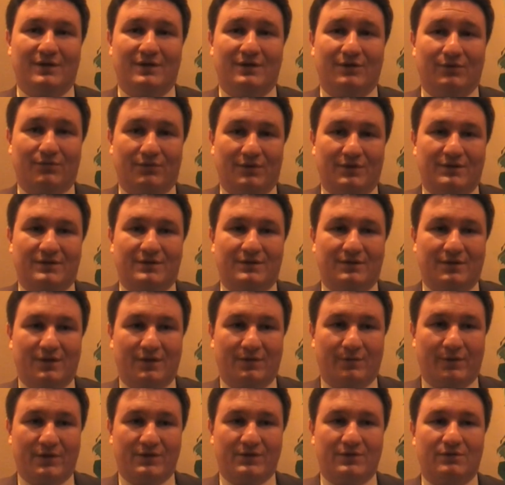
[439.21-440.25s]
So this is the
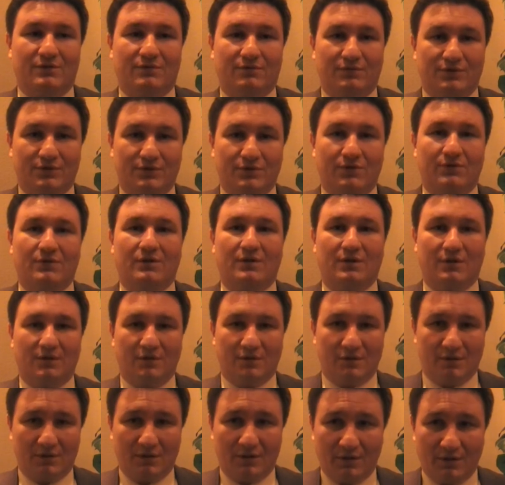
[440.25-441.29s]
question of internal